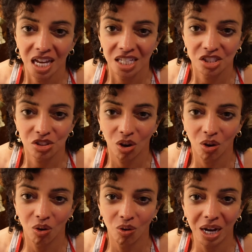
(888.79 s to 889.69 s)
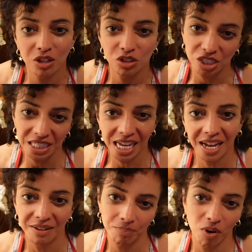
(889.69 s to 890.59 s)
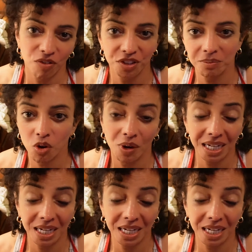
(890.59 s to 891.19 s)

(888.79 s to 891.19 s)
So I usually have both of them going